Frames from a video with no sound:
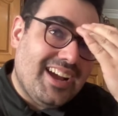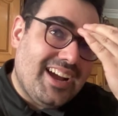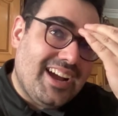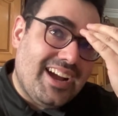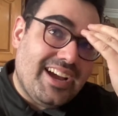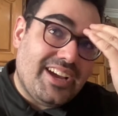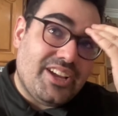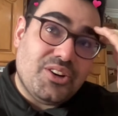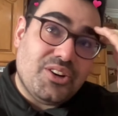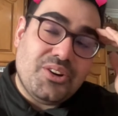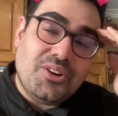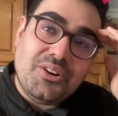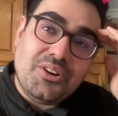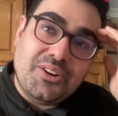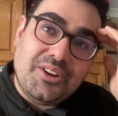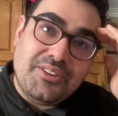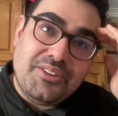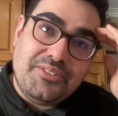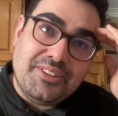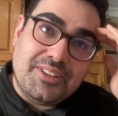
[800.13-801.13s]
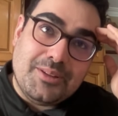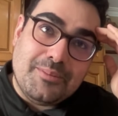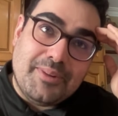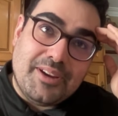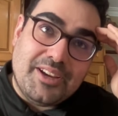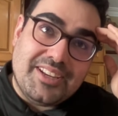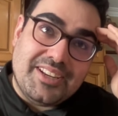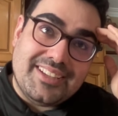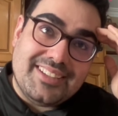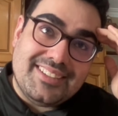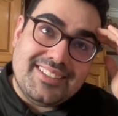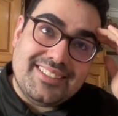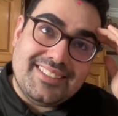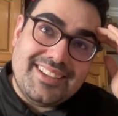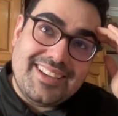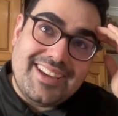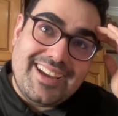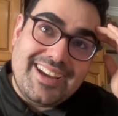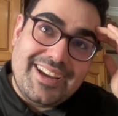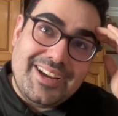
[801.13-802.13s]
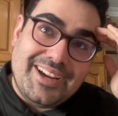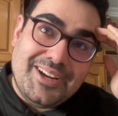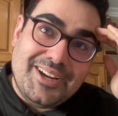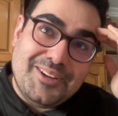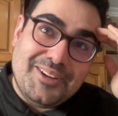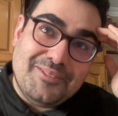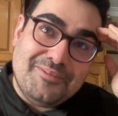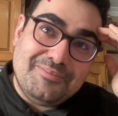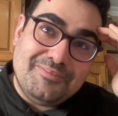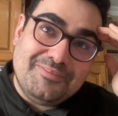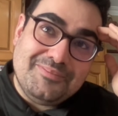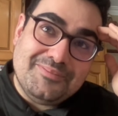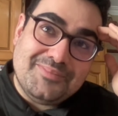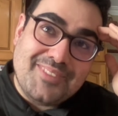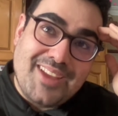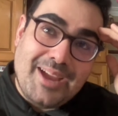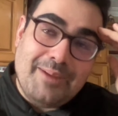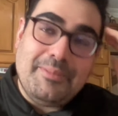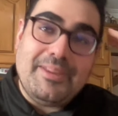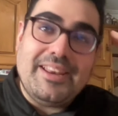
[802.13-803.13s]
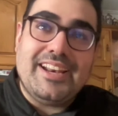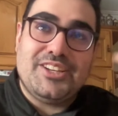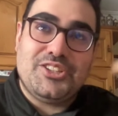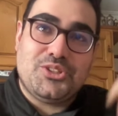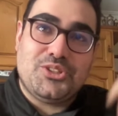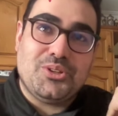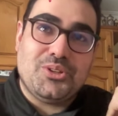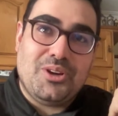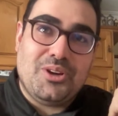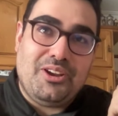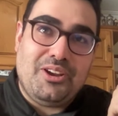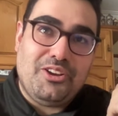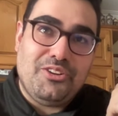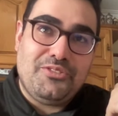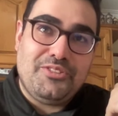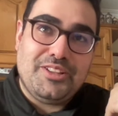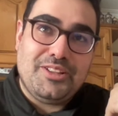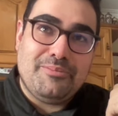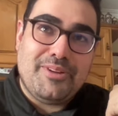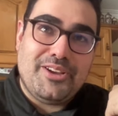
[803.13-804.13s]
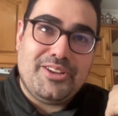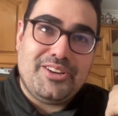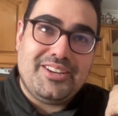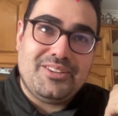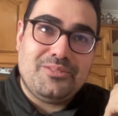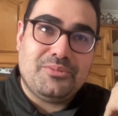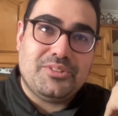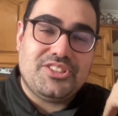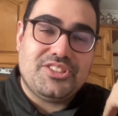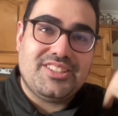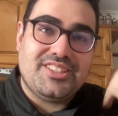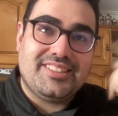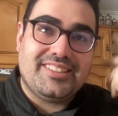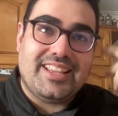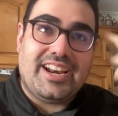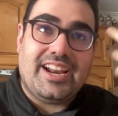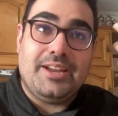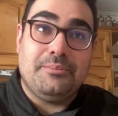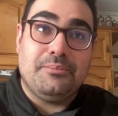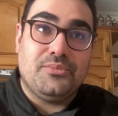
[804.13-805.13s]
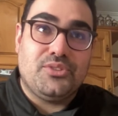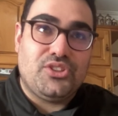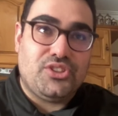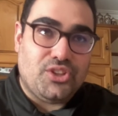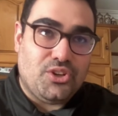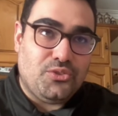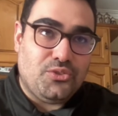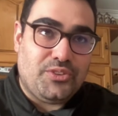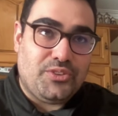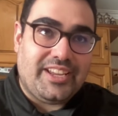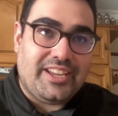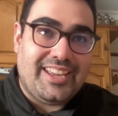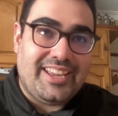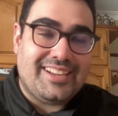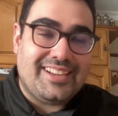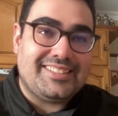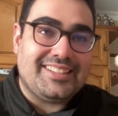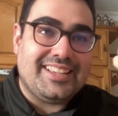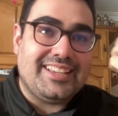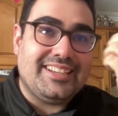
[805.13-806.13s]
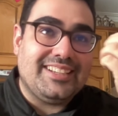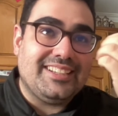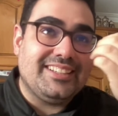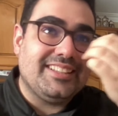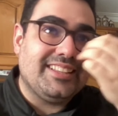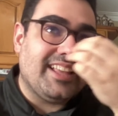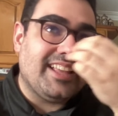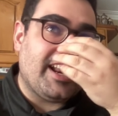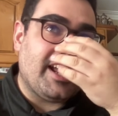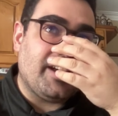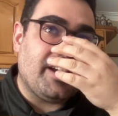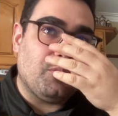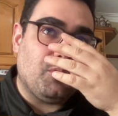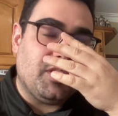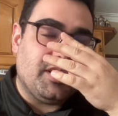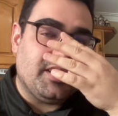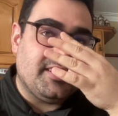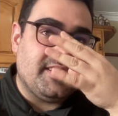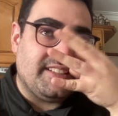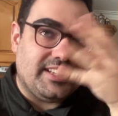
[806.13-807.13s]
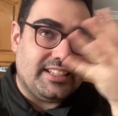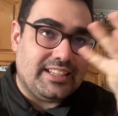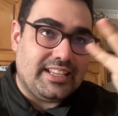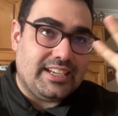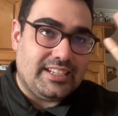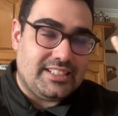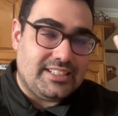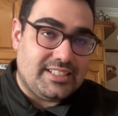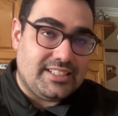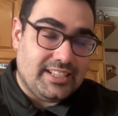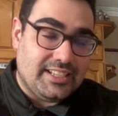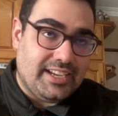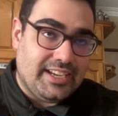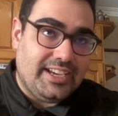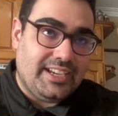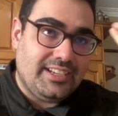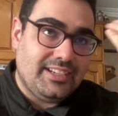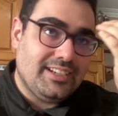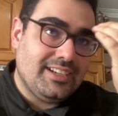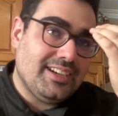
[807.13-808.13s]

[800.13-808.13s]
I don't know how I feel about it. I do know how I feel about it, which is that I'm so fucking excited that I want to see it like today.